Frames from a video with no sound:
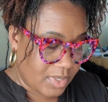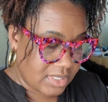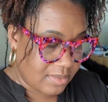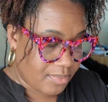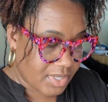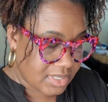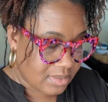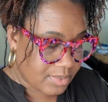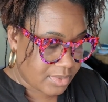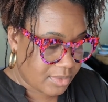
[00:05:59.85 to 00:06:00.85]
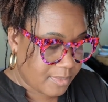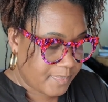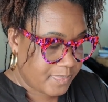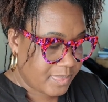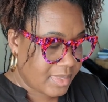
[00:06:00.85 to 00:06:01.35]
went to principal
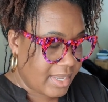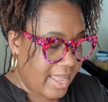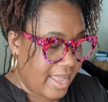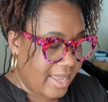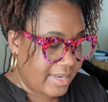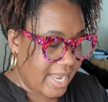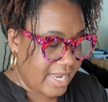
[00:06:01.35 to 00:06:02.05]
and